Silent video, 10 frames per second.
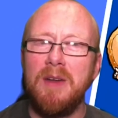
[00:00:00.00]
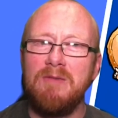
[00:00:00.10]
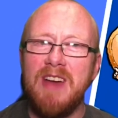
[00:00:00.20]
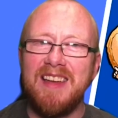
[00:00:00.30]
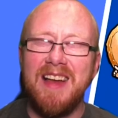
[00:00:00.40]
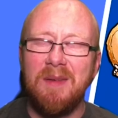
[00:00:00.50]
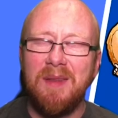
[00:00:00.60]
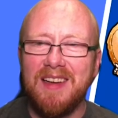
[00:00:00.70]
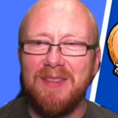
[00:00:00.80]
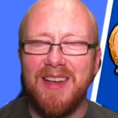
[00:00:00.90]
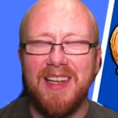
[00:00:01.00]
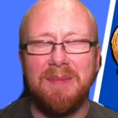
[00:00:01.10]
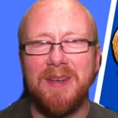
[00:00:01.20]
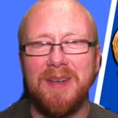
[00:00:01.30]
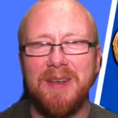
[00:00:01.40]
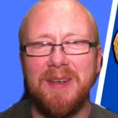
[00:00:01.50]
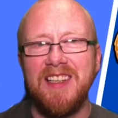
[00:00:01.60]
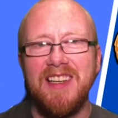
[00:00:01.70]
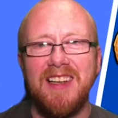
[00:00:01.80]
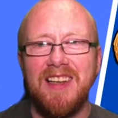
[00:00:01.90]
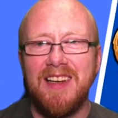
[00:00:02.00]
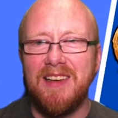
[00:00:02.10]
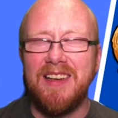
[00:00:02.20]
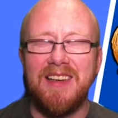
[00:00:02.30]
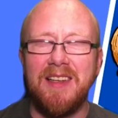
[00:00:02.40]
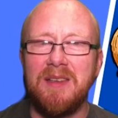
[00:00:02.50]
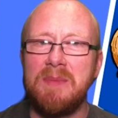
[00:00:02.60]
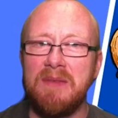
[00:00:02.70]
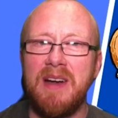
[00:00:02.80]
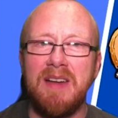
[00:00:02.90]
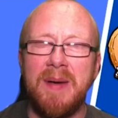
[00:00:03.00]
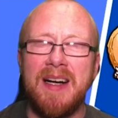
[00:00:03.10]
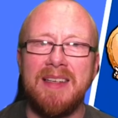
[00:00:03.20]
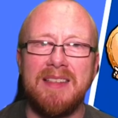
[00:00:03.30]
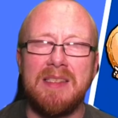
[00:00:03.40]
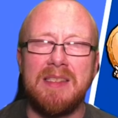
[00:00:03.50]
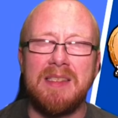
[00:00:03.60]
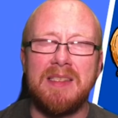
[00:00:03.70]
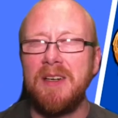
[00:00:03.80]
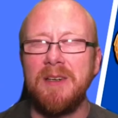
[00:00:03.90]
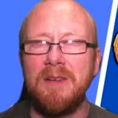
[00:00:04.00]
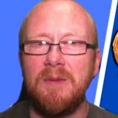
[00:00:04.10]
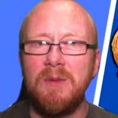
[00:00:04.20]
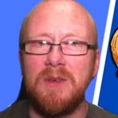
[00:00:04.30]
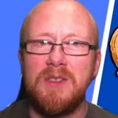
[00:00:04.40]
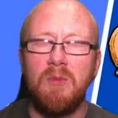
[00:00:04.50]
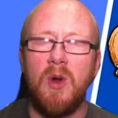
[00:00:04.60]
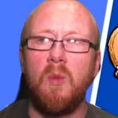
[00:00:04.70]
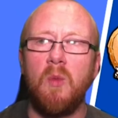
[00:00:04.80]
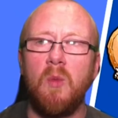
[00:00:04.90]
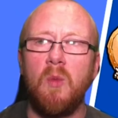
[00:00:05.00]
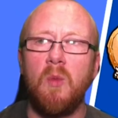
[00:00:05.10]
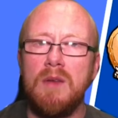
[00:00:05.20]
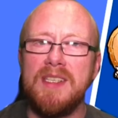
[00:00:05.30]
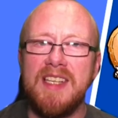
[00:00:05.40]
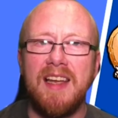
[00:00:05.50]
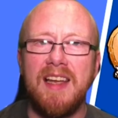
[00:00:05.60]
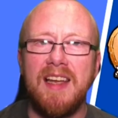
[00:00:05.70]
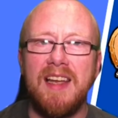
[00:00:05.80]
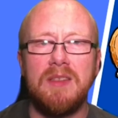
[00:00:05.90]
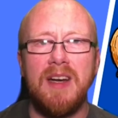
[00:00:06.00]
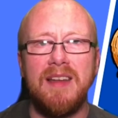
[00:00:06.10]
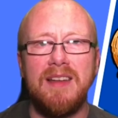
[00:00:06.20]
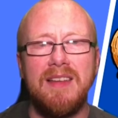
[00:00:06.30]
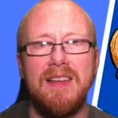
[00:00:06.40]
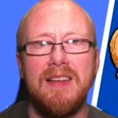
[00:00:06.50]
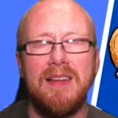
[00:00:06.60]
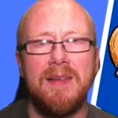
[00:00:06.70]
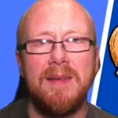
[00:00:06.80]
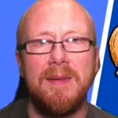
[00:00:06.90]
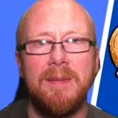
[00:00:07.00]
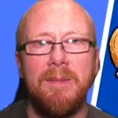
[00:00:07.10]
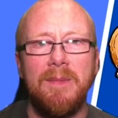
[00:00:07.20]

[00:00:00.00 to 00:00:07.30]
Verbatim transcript: on Reddit now, thankfully, but it, uh, uh, it, used to be very bad, especially on one one, one particular subreddit. Cool.